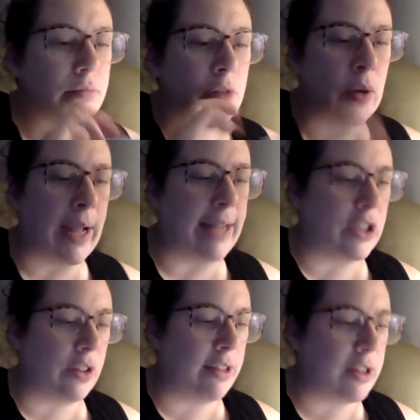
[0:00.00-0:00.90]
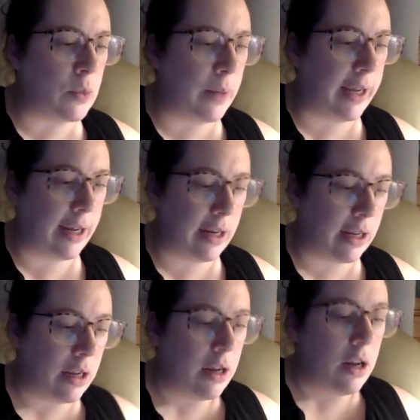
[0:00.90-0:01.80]
Okay, so this week
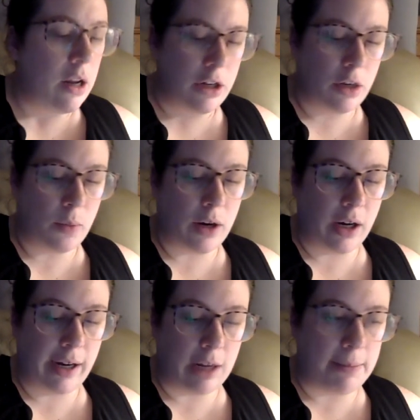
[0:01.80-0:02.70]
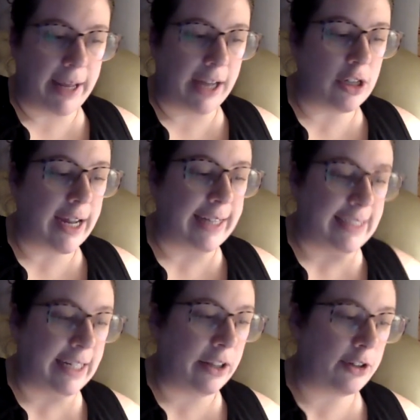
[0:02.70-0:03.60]
you're working on page
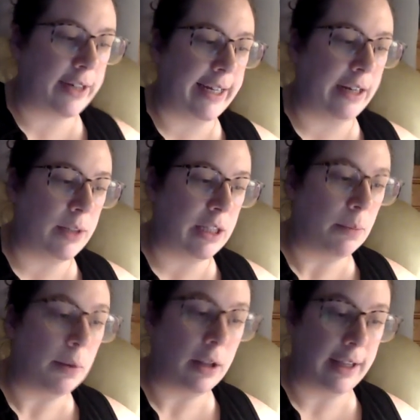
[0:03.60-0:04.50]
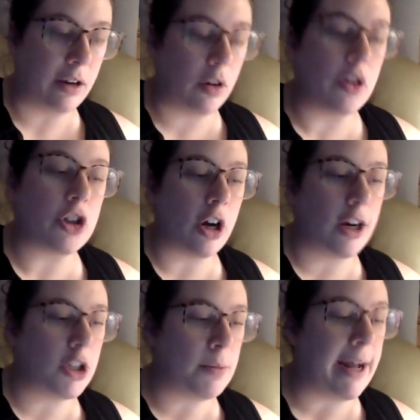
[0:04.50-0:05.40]
93 with the political
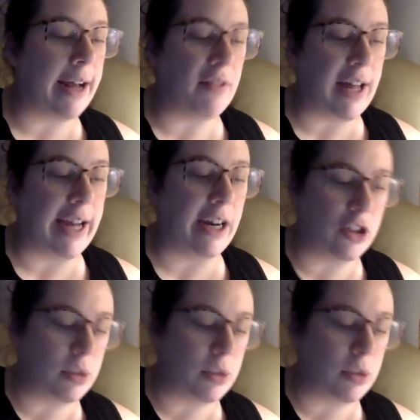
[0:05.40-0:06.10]
charge backfires,